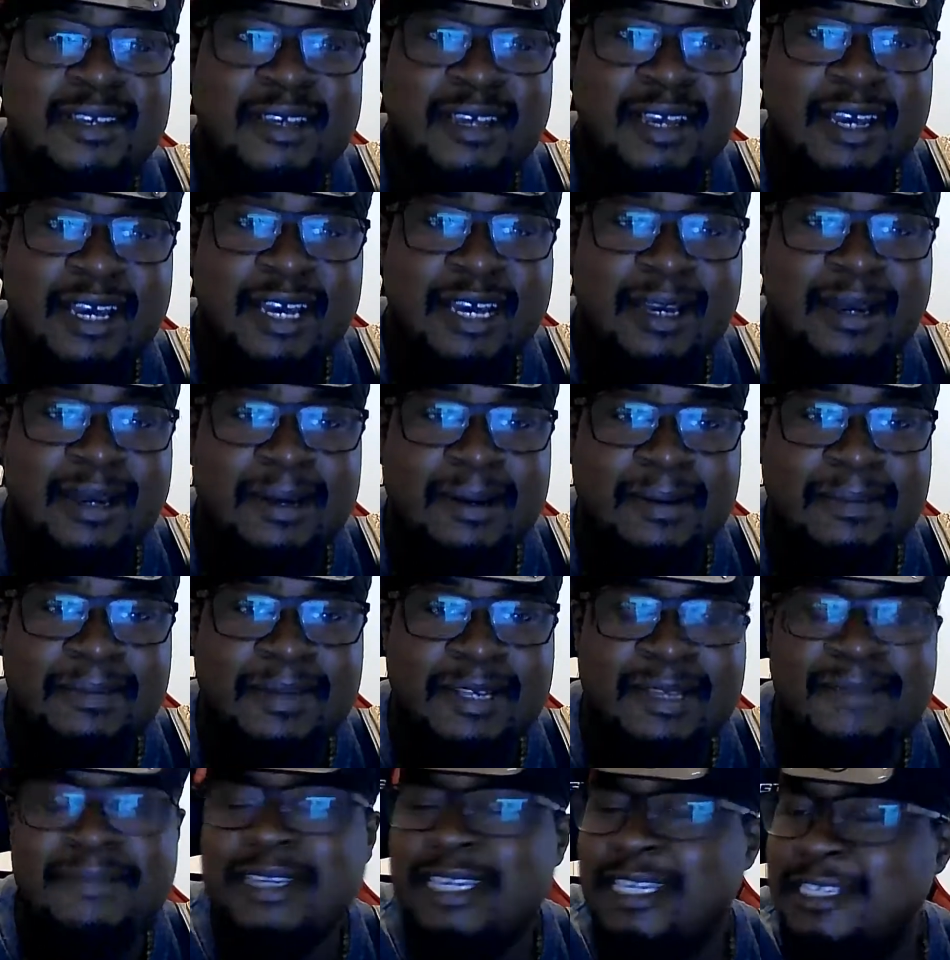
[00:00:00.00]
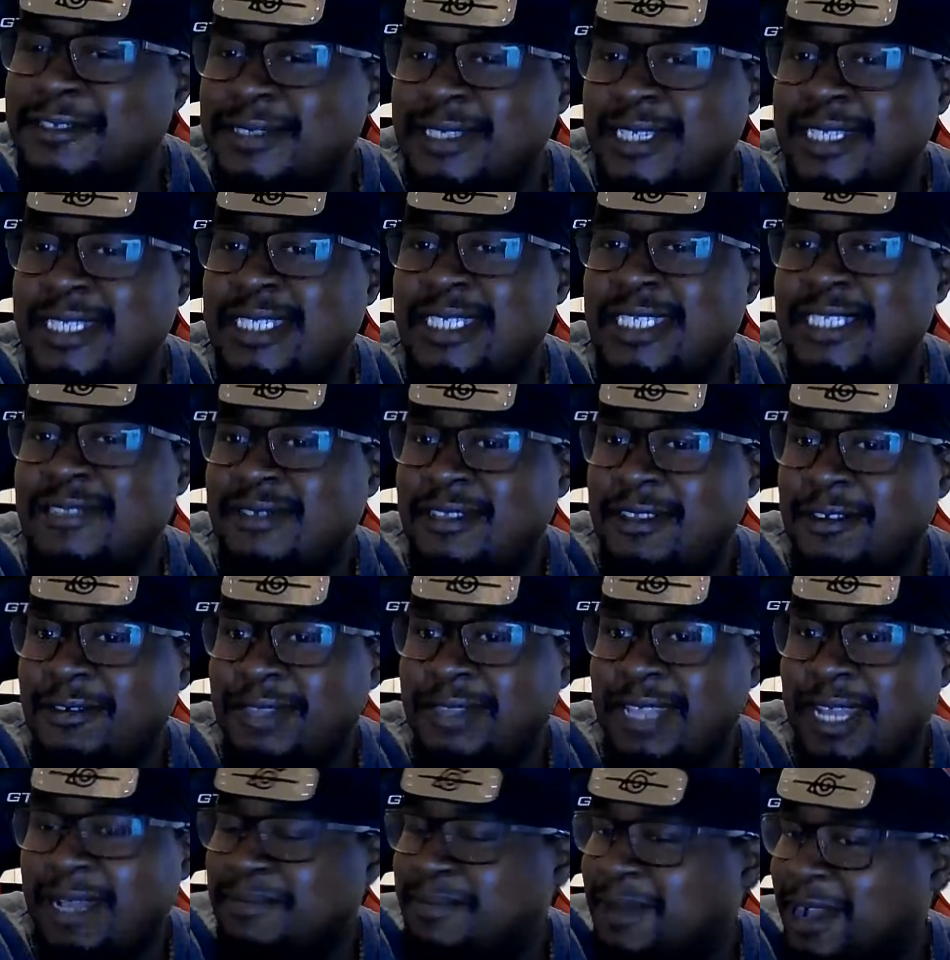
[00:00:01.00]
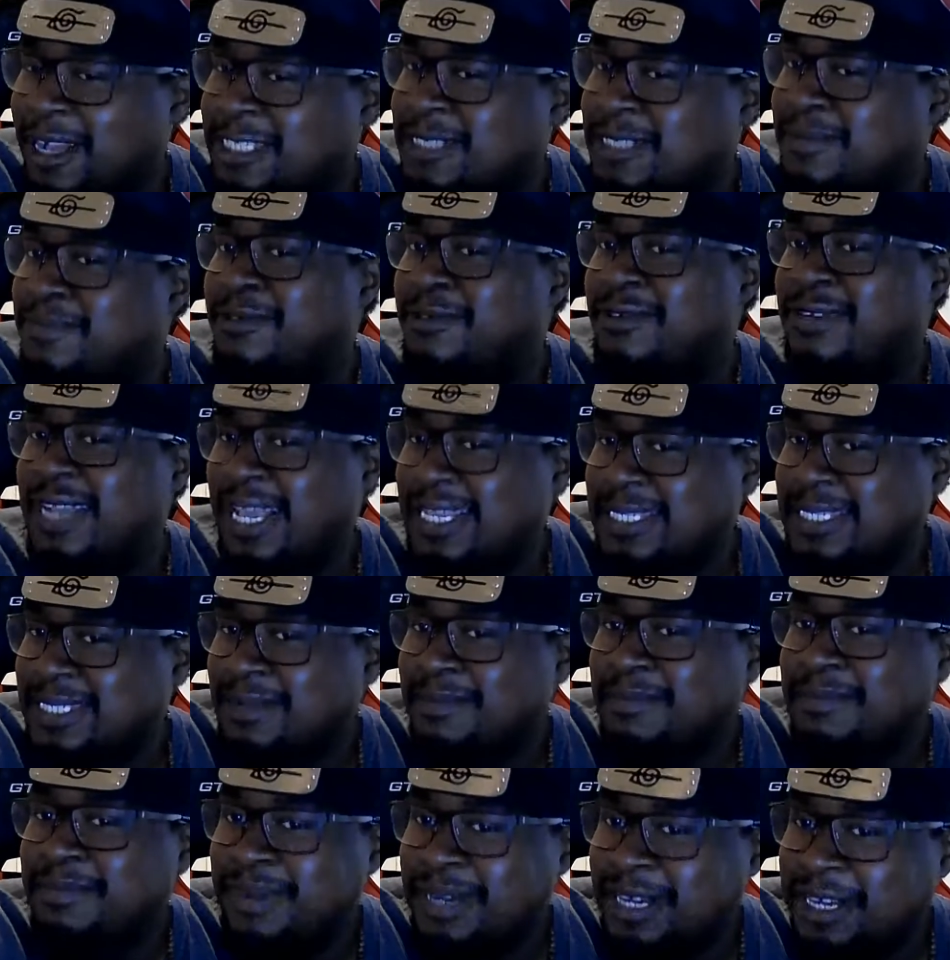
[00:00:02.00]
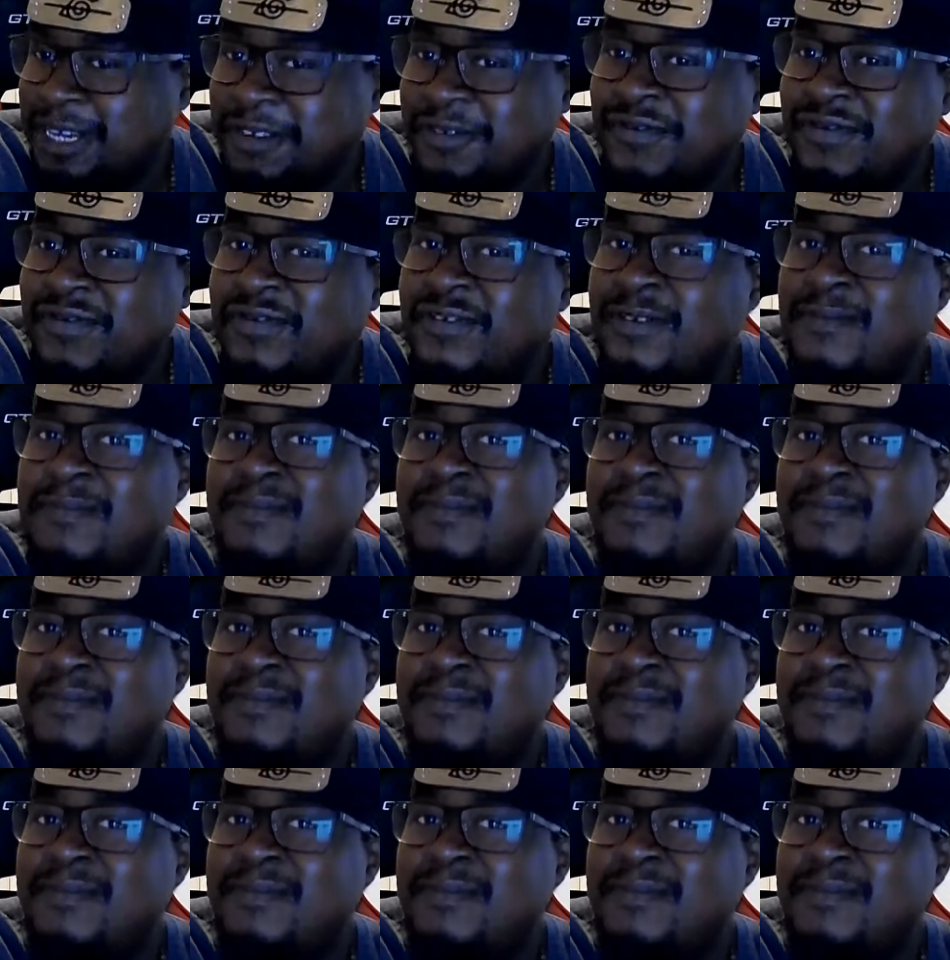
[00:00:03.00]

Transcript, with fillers: Uh, but it'd be interesting since we know that Monster Point has a buff.